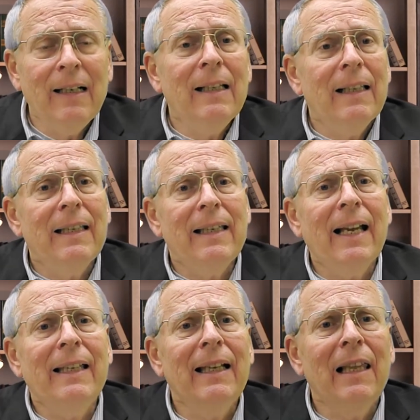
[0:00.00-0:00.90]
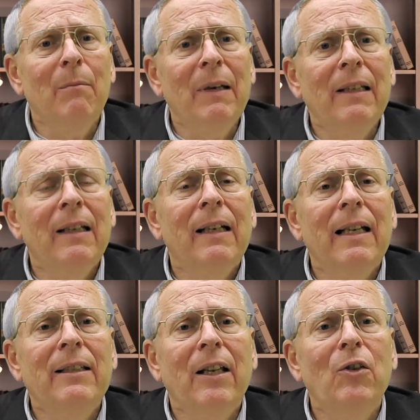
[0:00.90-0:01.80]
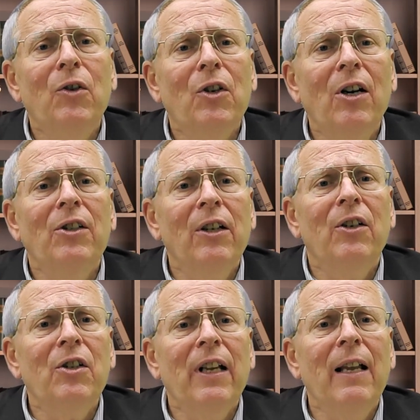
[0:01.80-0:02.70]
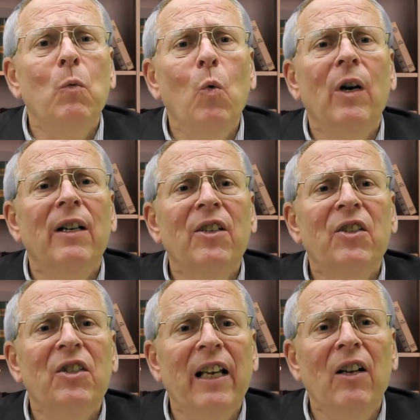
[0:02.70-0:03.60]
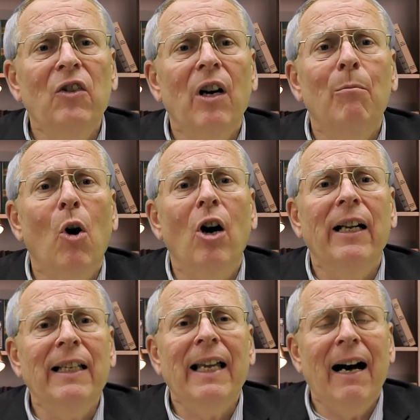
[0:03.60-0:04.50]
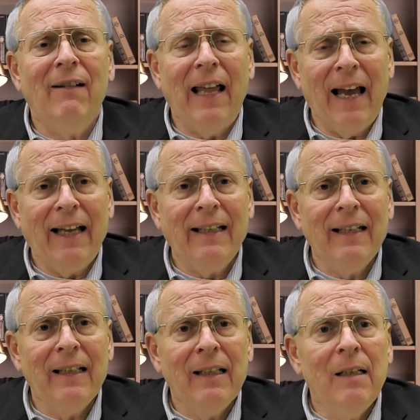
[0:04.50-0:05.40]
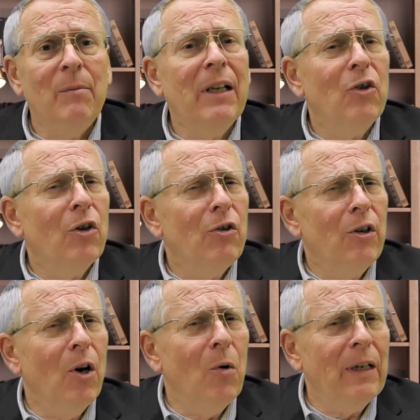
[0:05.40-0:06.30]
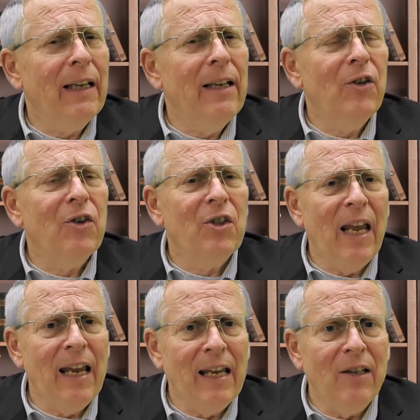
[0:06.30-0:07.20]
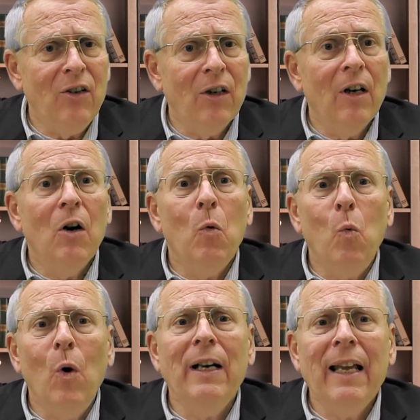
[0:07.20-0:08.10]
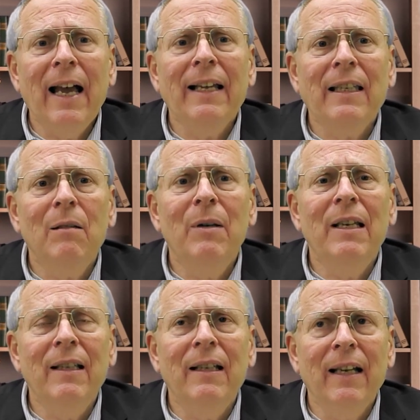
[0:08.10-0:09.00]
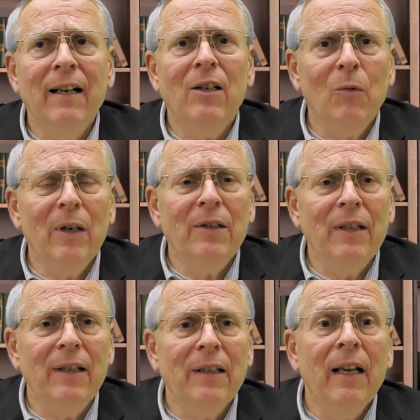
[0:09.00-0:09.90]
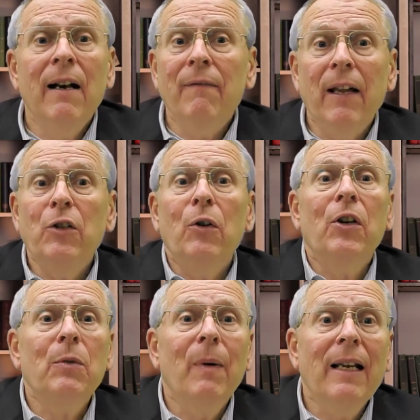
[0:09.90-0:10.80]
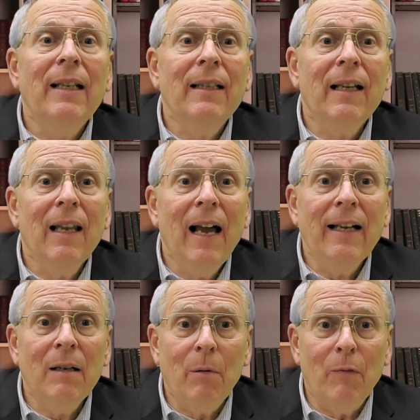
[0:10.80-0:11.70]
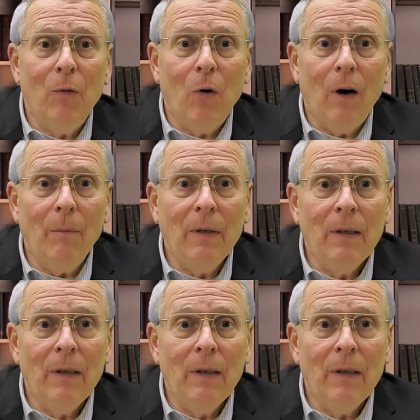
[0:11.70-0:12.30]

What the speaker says: The second element is that you start to understand where sales are bogging down at, because you know at each stage what has to be the characteristics that you're expecting the client to perform.